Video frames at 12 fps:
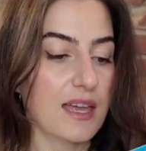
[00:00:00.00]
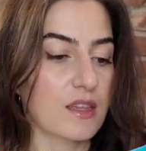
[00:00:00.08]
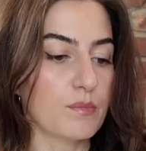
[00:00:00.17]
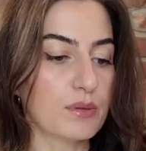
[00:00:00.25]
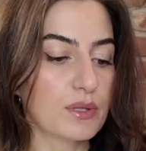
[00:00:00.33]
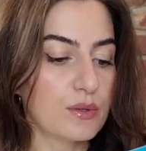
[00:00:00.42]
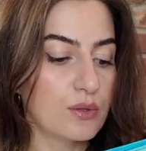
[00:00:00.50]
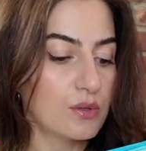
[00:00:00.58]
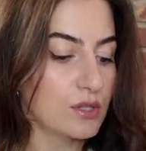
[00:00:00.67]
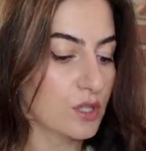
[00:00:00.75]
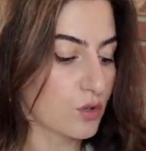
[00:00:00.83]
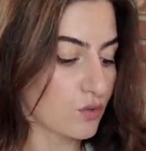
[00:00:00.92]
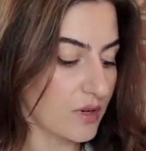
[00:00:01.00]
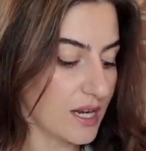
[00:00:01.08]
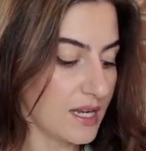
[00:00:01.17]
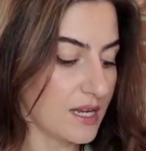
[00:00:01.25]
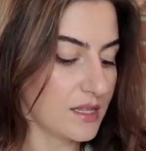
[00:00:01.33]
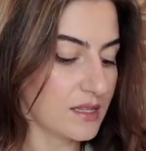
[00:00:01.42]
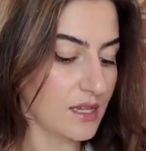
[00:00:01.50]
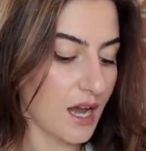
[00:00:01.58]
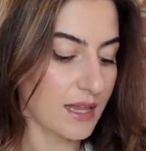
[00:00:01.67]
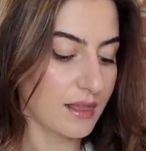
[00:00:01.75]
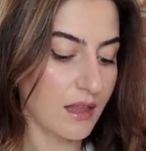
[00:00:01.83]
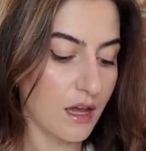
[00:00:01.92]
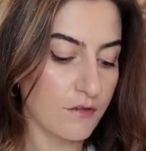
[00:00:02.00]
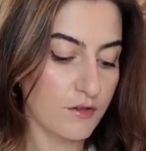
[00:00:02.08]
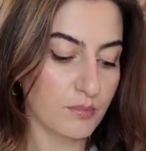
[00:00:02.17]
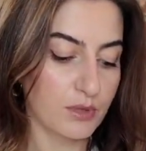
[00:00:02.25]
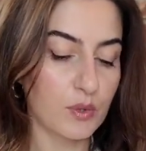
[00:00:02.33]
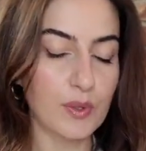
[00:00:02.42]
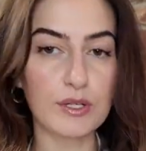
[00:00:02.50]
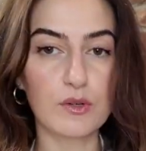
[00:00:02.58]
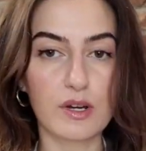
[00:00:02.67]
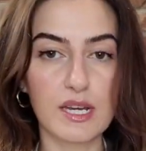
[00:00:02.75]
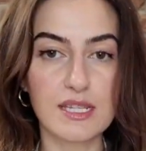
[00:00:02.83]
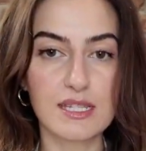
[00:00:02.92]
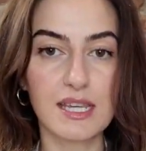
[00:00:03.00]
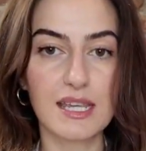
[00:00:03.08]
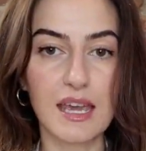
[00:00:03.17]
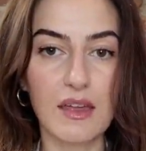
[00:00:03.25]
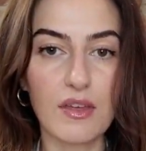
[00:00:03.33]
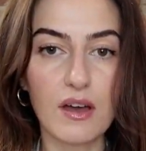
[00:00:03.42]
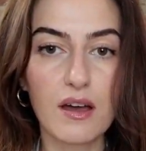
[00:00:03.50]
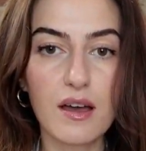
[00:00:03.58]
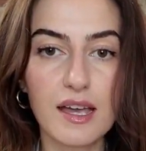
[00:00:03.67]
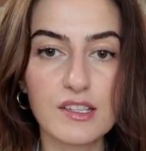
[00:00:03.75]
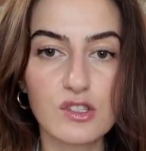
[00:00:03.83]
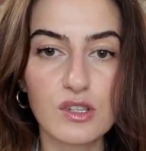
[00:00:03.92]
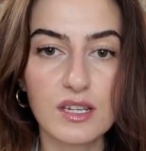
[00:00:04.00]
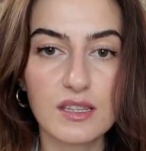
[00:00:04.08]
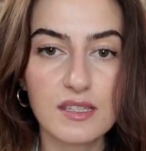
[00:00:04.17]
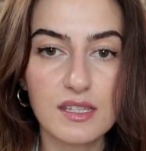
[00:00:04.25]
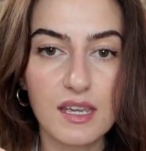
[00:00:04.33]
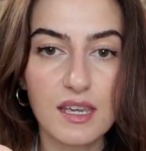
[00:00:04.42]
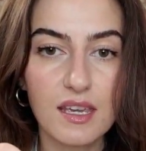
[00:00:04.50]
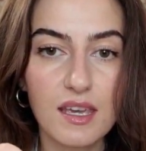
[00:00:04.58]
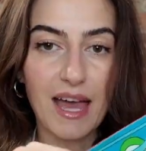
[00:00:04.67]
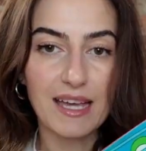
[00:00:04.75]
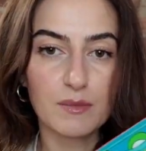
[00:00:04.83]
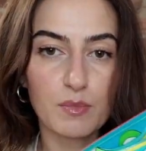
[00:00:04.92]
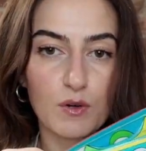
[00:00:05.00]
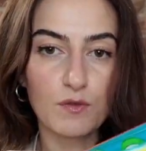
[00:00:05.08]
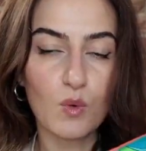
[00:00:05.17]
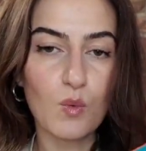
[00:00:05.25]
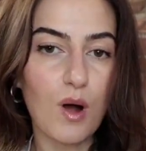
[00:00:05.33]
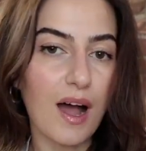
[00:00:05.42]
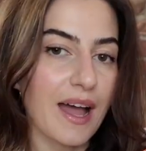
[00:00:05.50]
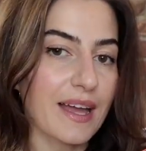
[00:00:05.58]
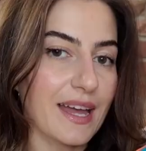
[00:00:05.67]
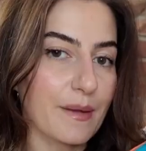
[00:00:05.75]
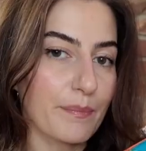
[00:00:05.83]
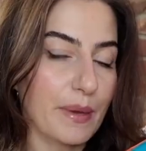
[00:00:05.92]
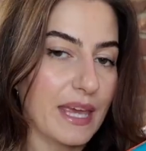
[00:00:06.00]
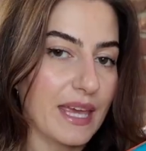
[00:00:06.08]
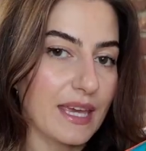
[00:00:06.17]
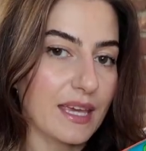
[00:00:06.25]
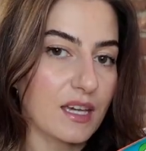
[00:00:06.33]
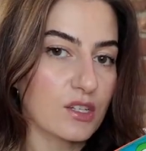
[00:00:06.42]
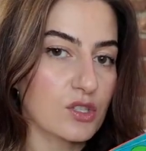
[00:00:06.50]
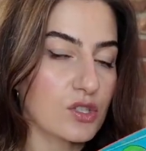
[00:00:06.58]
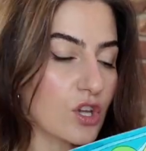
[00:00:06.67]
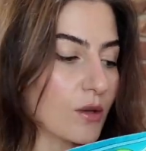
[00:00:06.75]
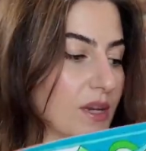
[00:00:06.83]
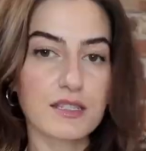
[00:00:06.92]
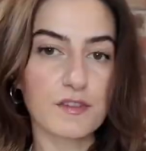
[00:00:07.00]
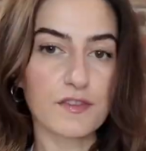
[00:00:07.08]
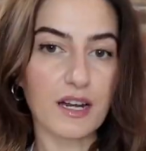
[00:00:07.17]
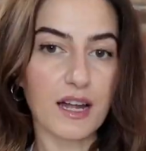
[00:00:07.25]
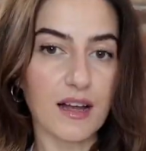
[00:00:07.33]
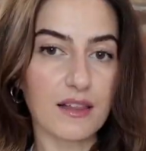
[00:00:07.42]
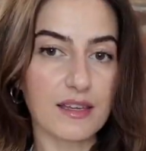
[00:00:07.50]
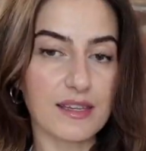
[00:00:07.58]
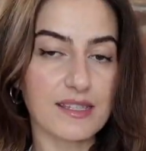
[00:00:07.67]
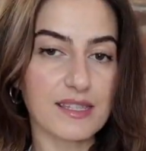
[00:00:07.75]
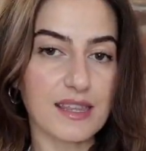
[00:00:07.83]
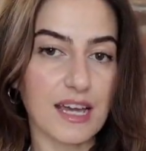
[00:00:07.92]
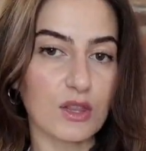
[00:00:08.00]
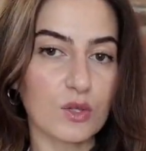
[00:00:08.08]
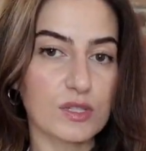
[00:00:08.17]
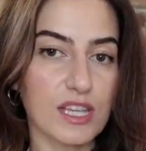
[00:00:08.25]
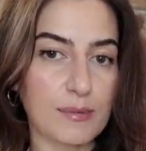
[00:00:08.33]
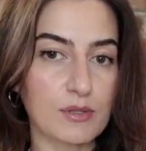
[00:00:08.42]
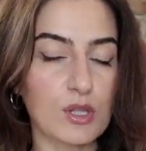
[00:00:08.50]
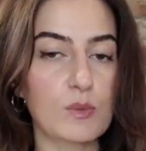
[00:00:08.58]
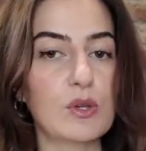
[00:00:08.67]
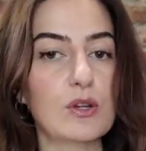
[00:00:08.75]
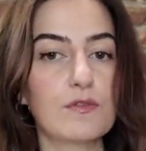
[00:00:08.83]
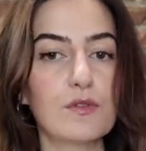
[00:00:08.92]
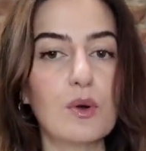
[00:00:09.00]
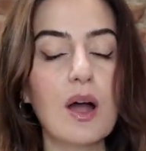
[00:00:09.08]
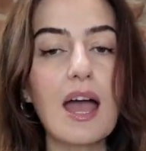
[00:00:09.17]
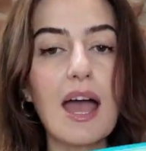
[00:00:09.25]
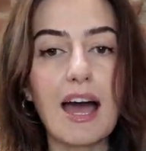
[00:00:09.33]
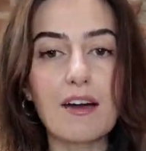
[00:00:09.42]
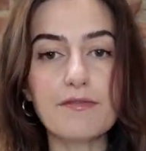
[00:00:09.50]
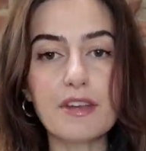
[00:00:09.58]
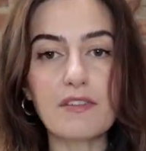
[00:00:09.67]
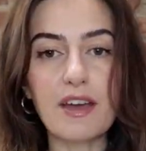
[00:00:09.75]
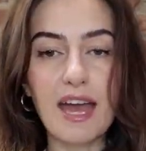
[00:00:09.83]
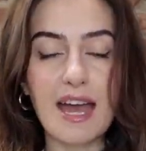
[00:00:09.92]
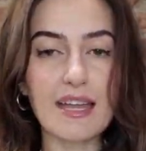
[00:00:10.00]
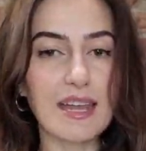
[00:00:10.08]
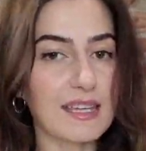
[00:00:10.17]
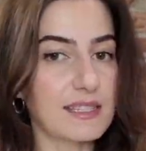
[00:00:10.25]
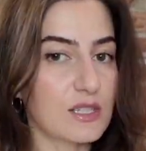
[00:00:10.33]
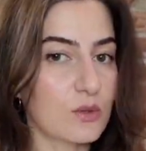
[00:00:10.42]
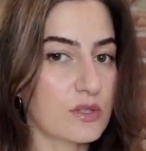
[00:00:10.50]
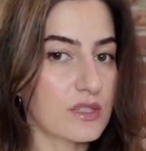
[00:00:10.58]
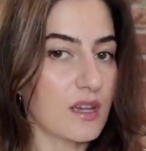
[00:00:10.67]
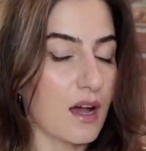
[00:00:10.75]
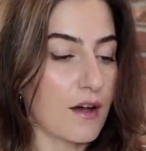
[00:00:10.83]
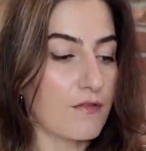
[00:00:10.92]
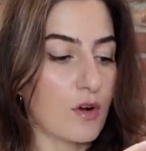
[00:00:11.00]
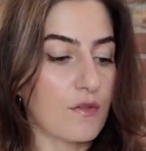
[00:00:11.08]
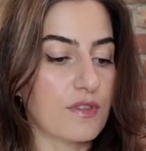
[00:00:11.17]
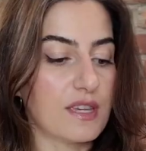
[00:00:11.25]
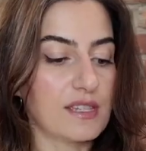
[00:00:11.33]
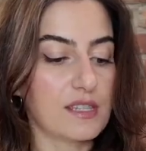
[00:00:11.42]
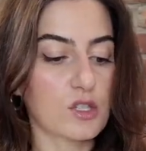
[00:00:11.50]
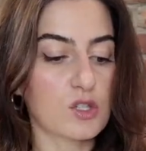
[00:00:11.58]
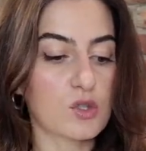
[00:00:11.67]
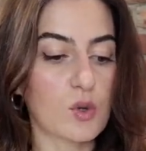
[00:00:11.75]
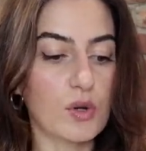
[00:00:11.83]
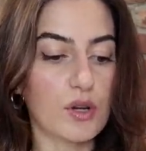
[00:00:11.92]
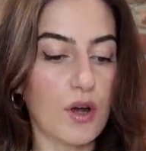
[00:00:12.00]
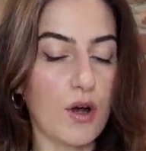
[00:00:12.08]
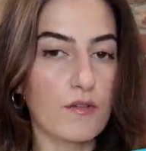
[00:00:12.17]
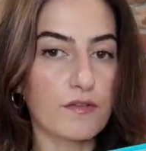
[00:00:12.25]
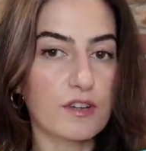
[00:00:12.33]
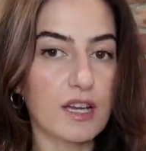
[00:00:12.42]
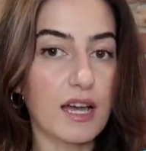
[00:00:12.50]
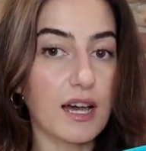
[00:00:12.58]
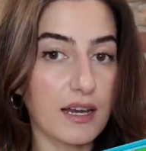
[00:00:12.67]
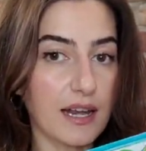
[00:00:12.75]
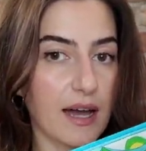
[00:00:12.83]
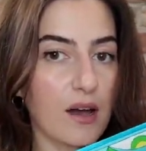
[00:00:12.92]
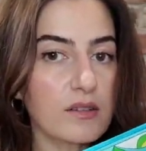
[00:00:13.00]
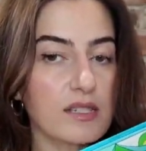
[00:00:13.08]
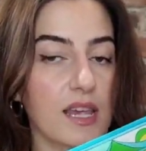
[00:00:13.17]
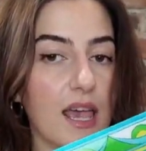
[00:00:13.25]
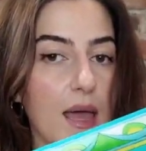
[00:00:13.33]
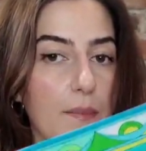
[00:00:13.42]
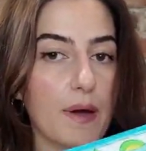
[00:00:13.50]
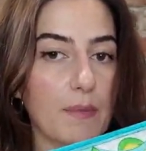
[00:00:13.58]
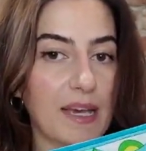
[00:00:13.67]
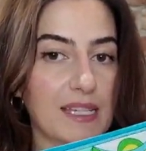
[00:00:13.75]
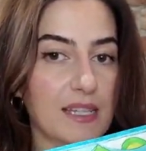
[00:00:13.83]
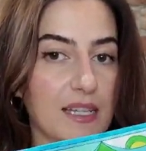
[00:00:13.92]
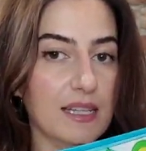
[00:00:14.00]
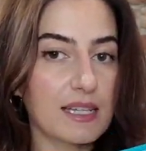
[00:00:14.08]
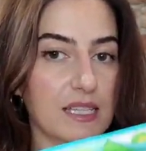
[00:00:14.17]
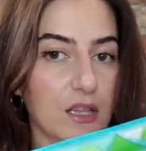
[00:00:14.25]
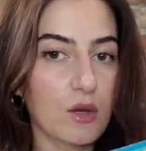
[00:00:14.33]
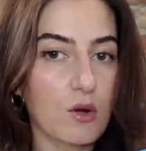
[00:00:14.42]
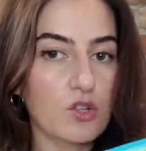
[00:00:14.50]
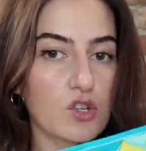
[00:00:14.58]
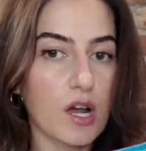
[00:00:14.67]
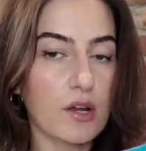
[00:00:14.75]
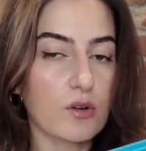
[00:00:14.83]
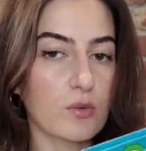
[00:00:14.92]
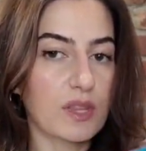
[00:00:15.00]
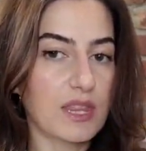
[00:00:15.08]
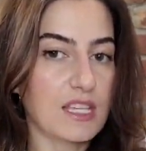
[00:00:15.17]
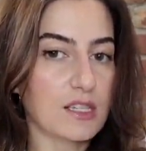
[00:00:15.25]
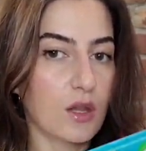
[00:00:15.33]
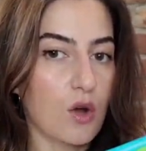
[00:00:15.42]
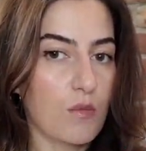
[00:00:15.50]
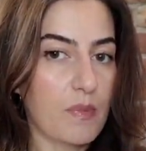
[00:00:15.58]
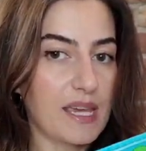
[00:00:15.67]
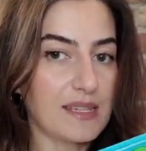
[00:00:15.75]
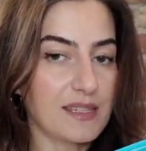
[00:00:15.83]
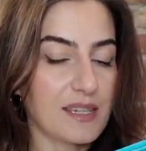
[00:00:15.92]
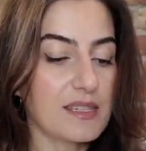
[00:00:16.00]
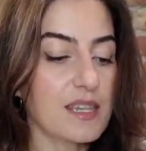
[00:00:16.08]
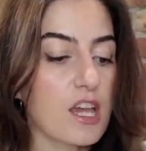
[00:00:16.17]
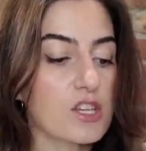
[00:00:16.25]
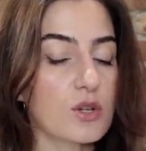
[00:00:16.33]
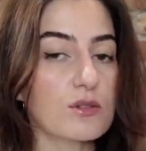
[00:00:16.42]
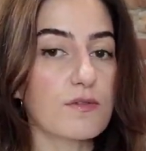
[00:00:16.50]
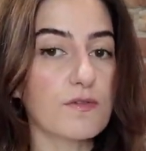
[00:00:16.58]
The blues, the greens, I love blue and green together, as you can see. It has beautiful white, pink, so many different colors that looks absolutely beautiful. I've never had a silk scarf of this sort of cutout, but basically it's a long triangle with these long pieces, so it's